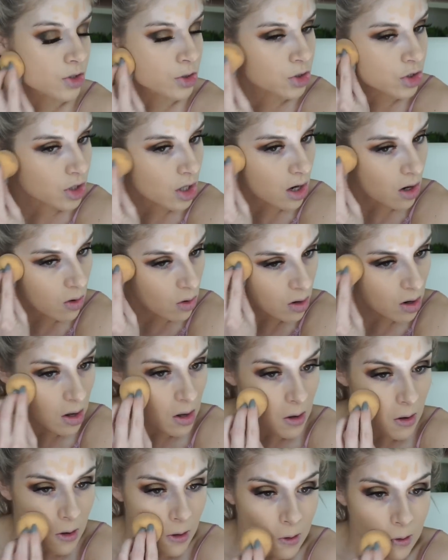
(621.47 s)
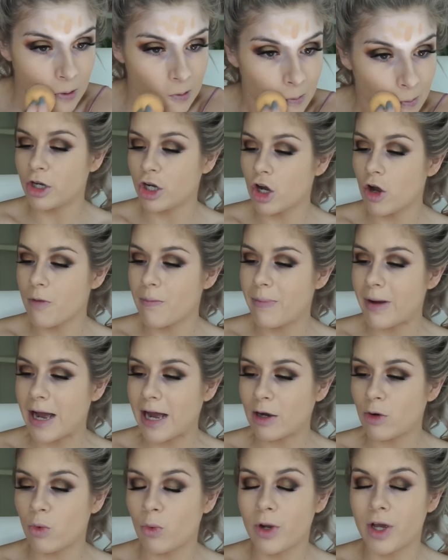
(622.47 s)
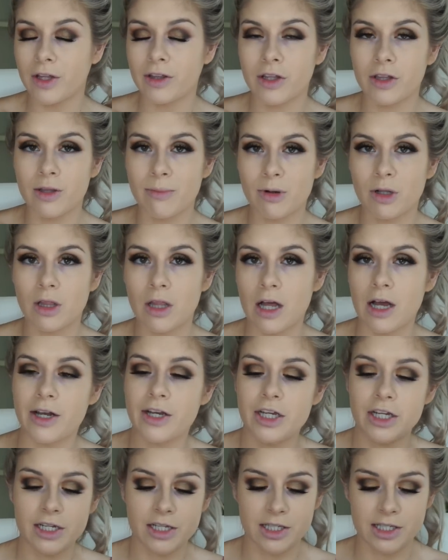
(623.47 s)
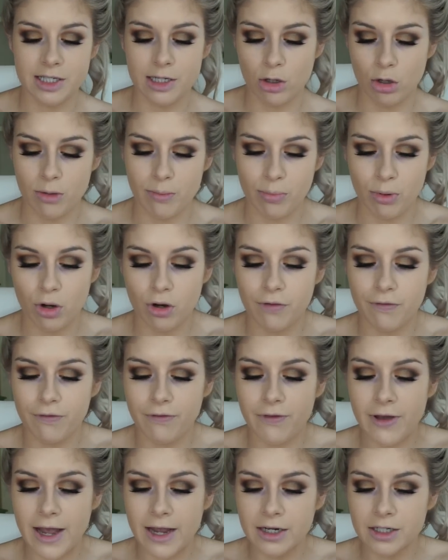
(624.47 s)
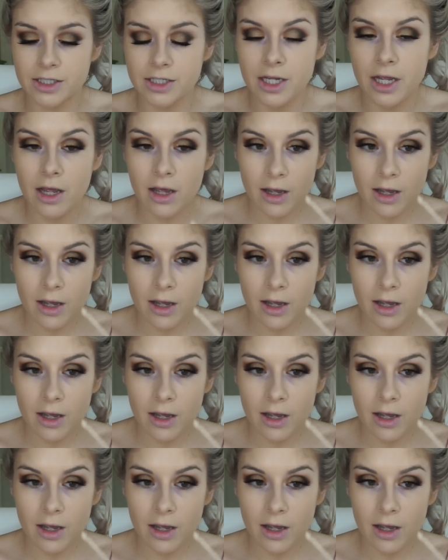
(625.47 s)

So I'm gonna go back with the Milani Conceal and Perfect